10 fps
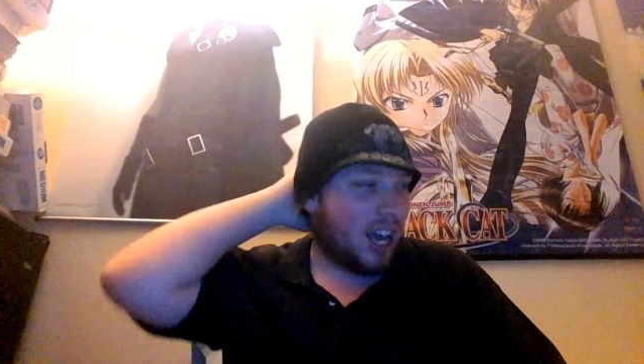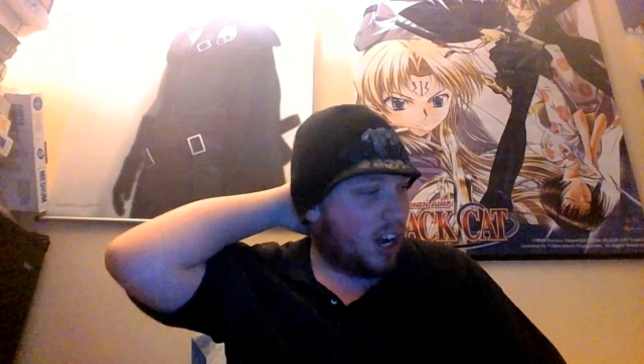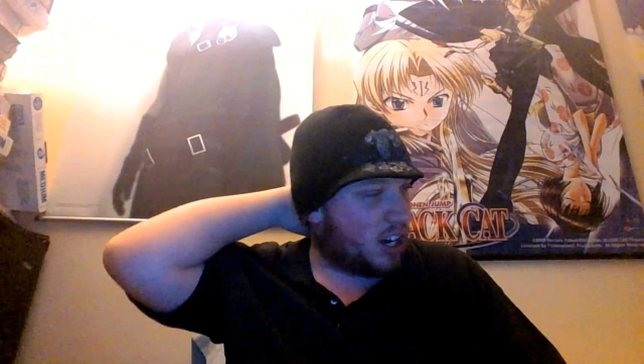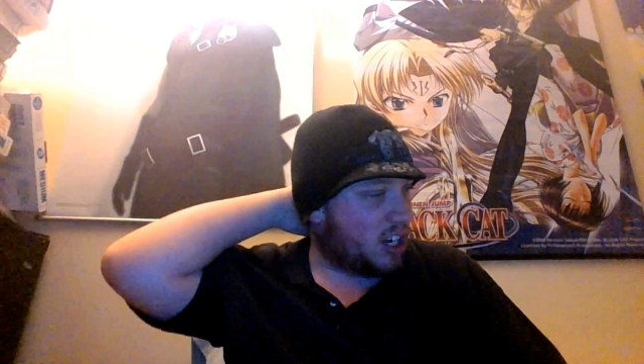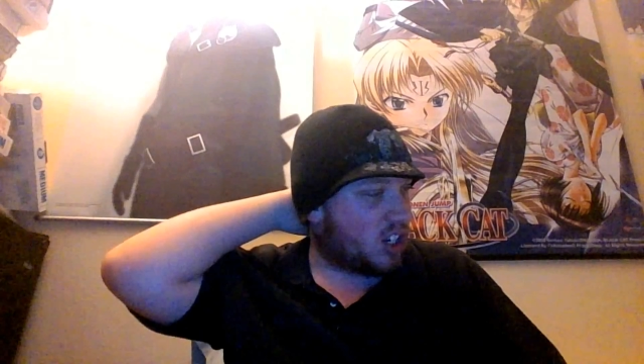
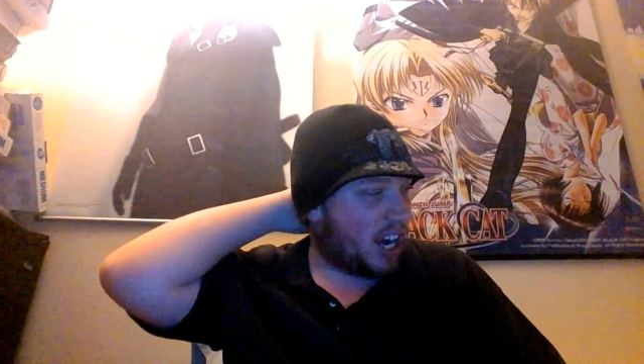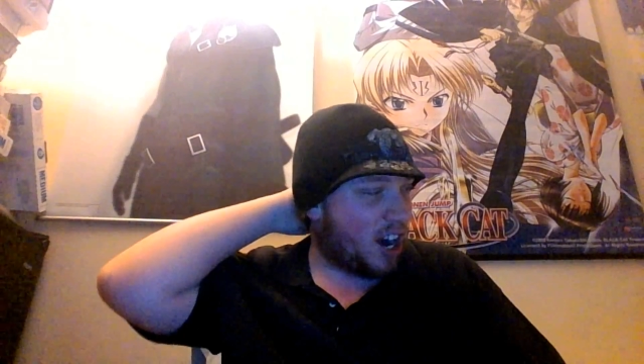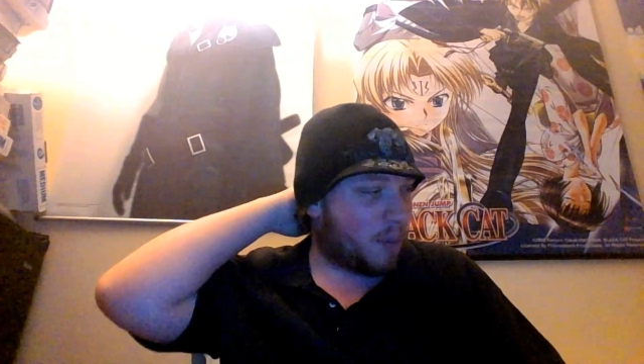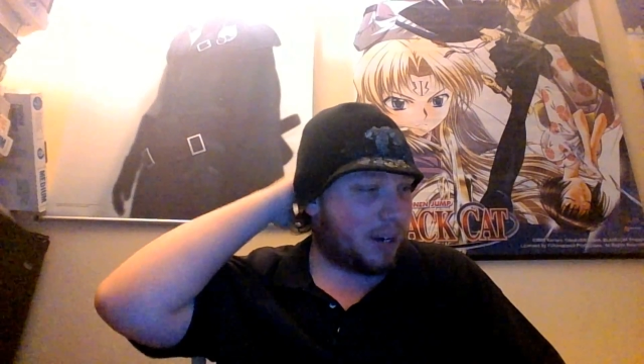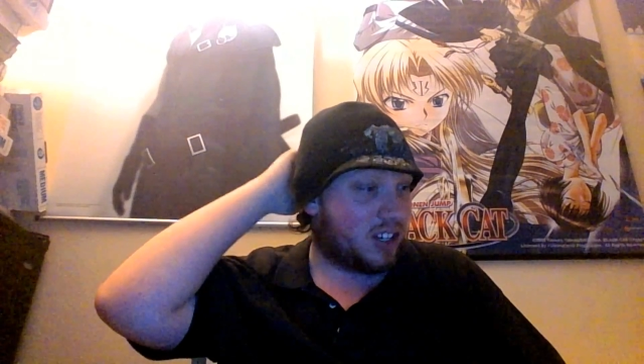A good
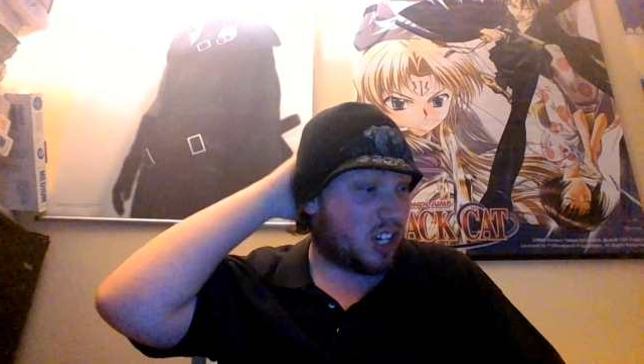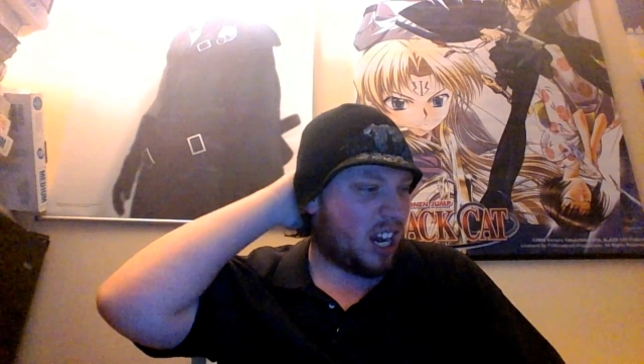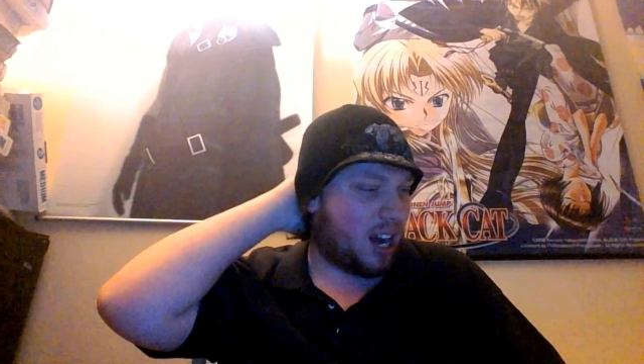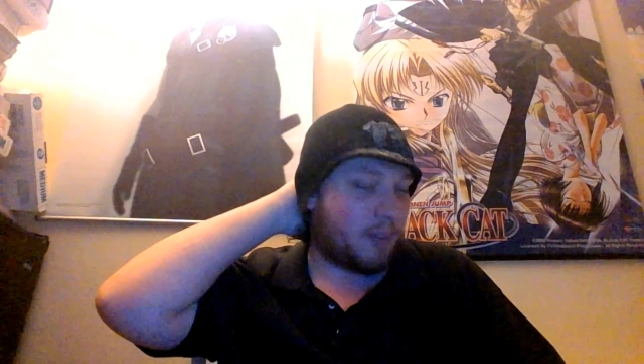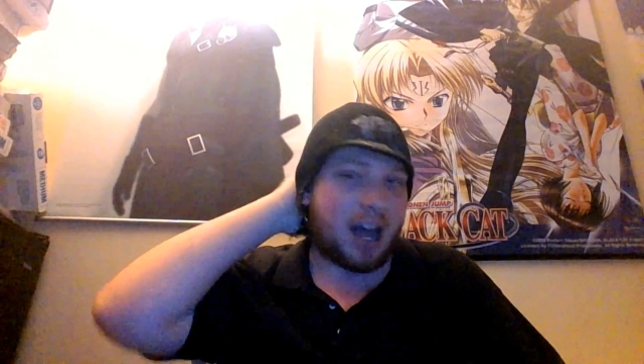
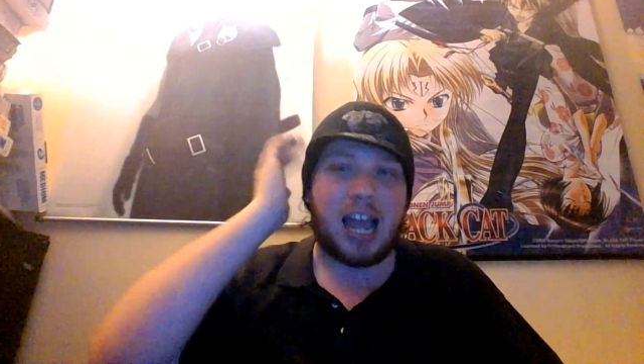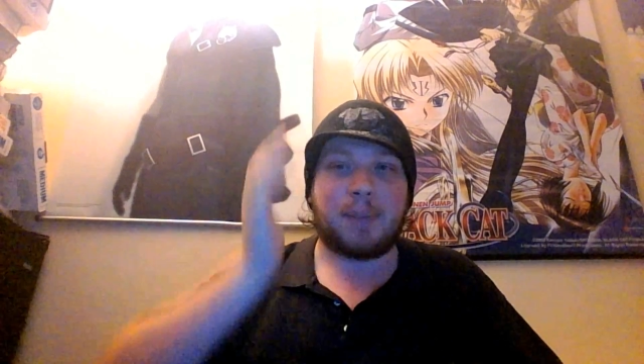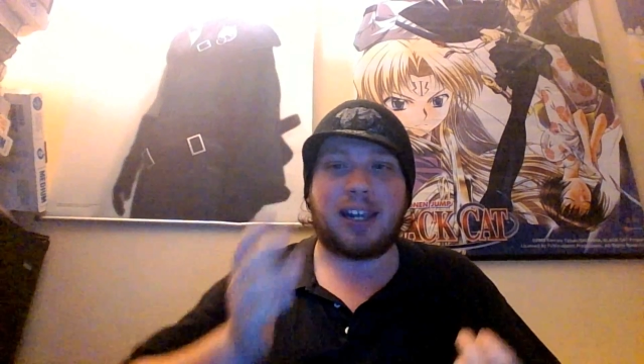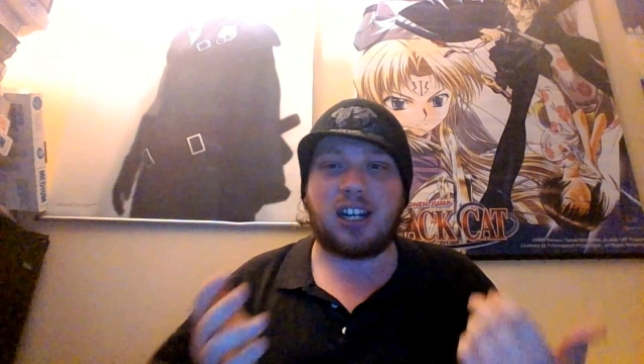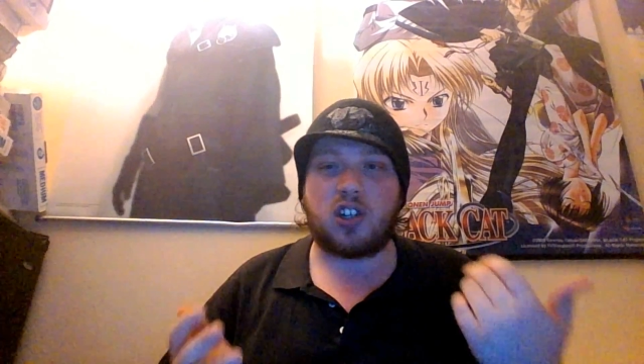JRPG, in my
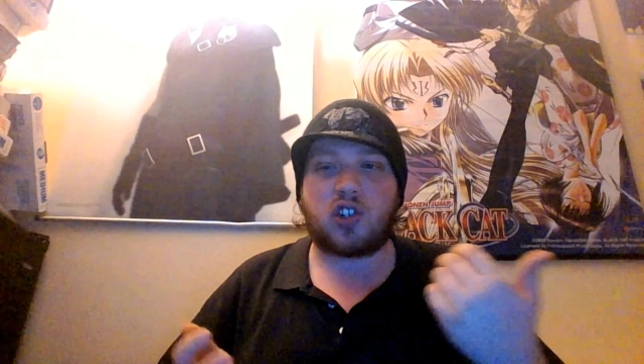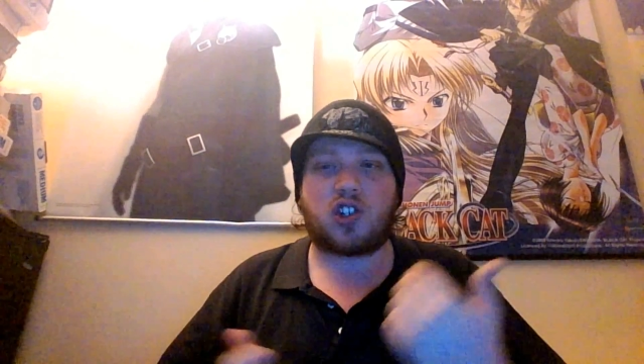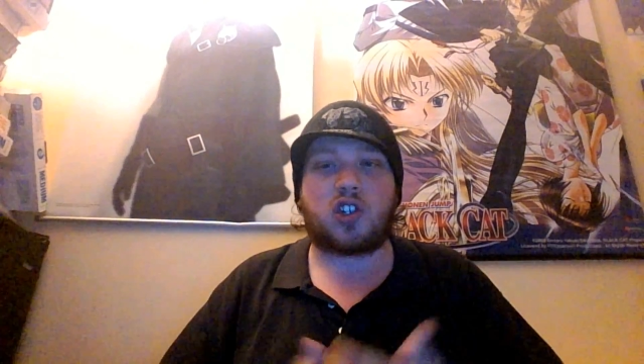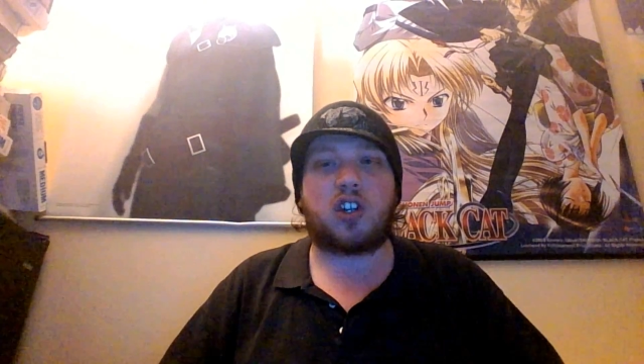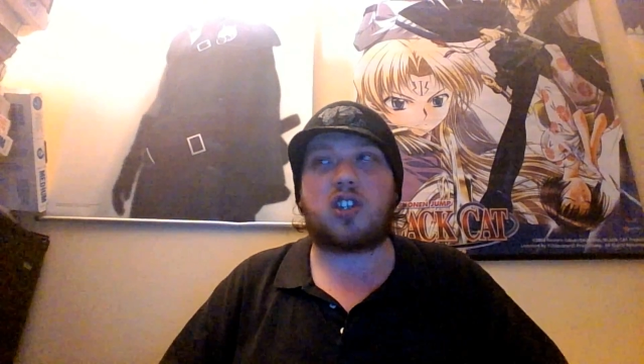opinion,
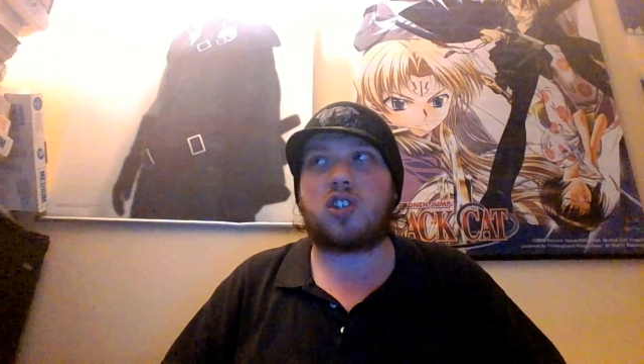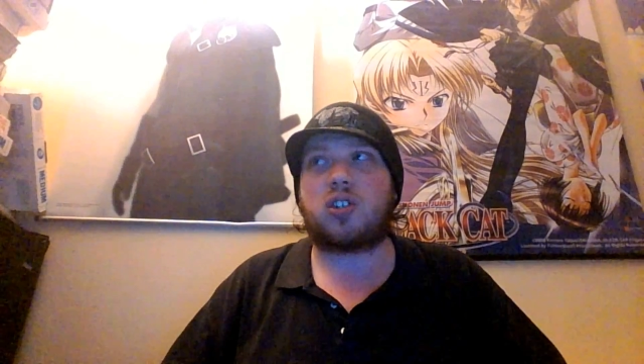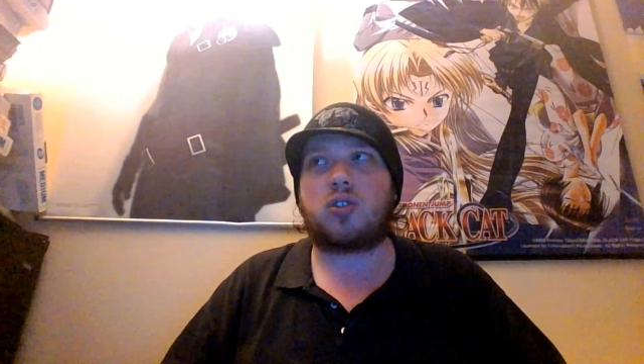should